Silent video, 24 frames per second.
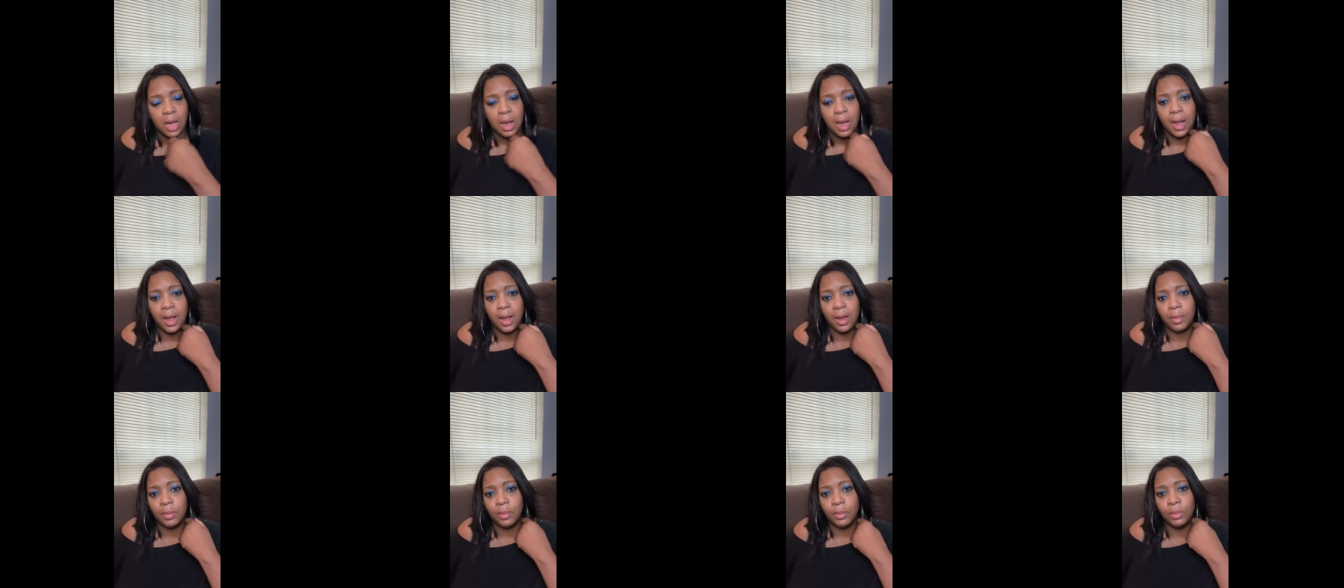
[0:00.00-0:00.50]

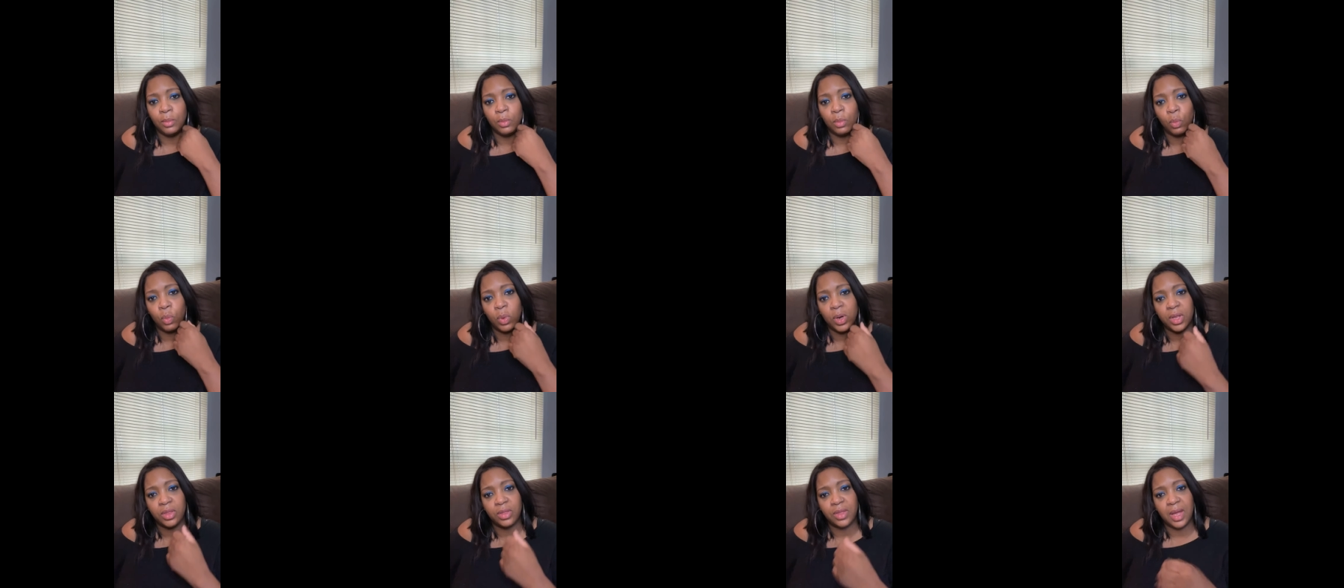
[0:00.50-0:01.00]
um,
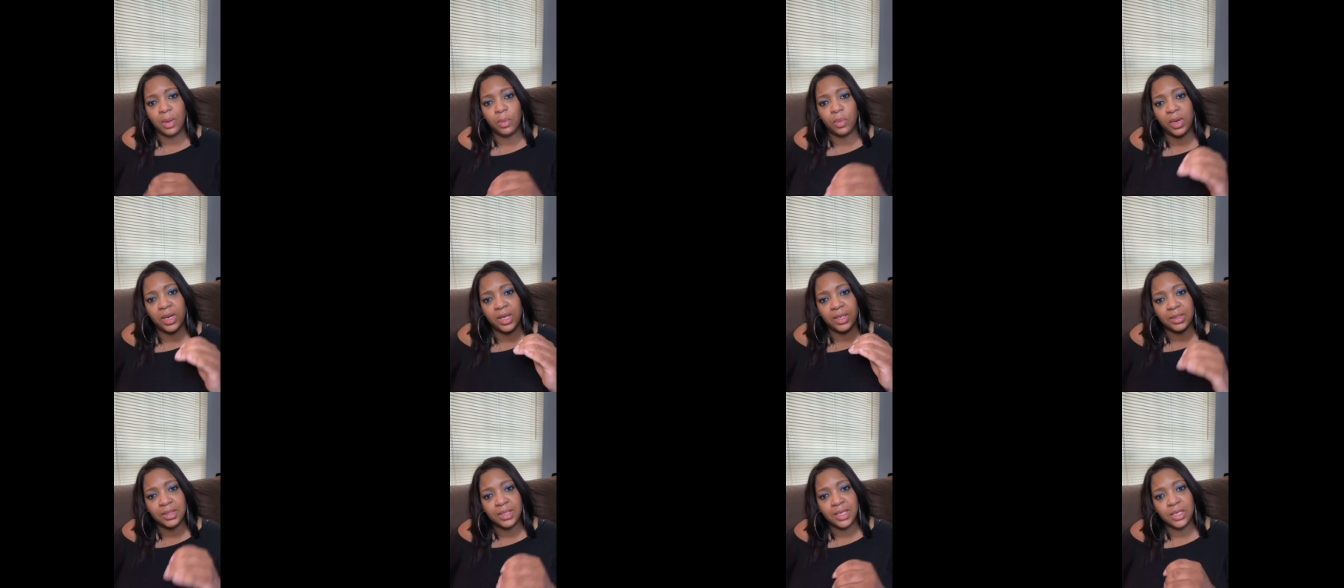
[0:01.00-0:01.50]
where they were
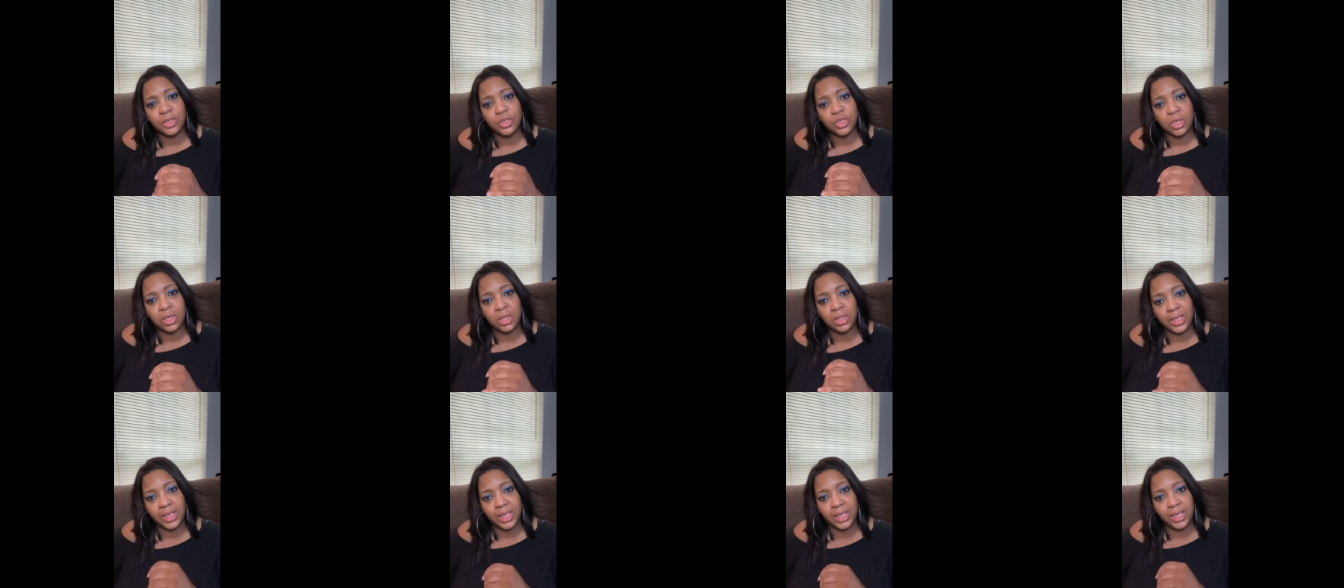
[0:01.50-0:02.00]

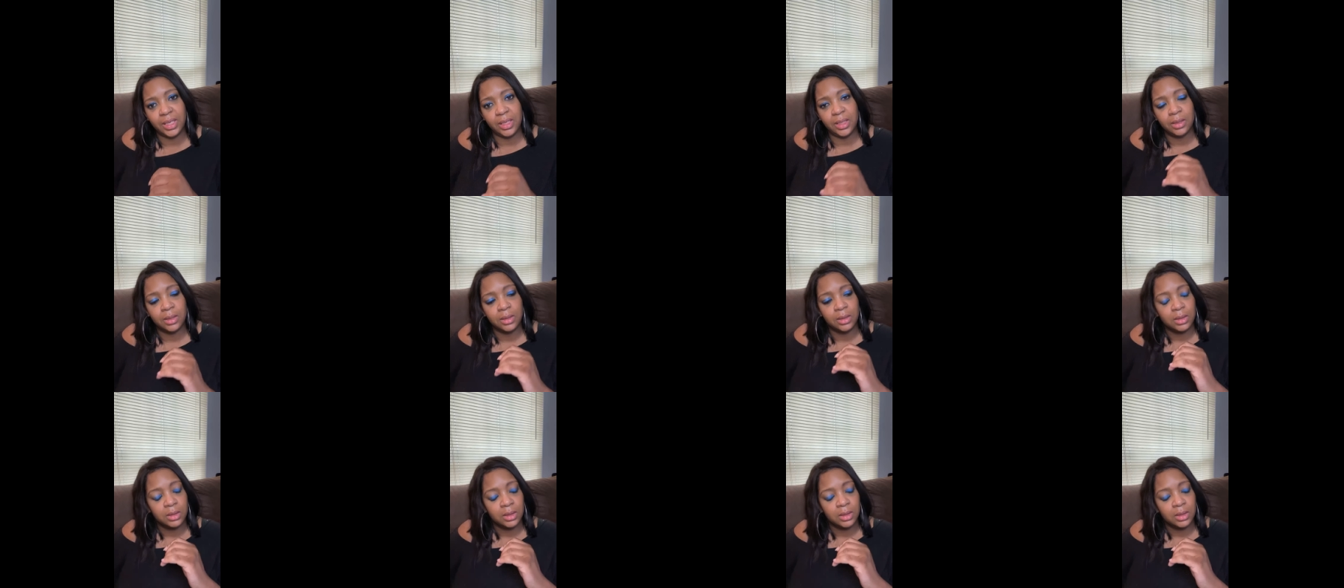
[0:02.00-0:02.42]
intentionally